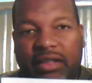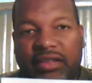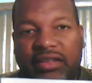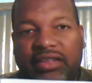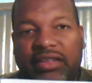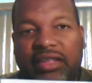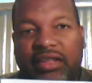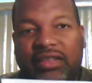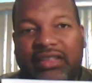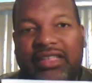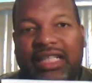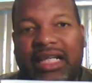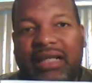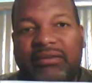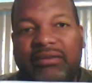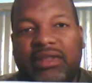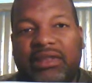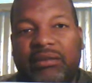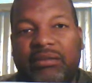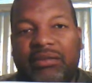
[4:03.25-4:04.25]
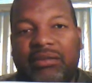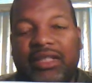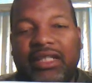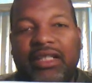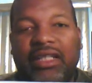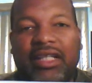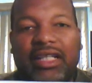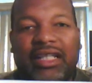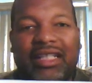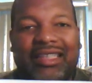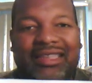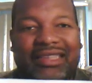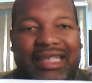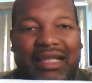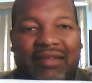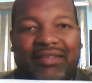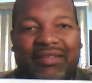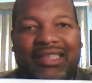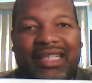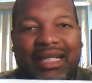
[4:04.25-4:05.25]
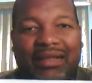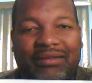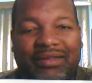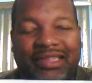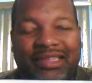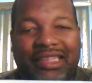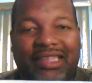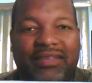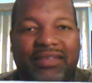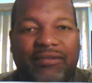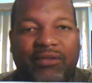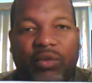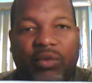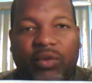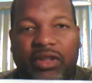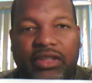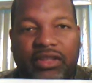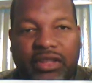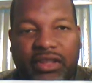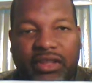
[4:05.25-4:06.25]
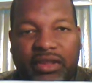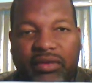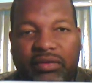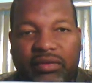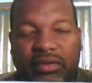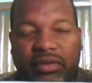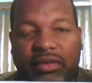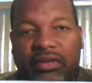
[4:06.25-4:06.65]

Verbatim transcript: So this time it's going to be 7 times 6 is 42.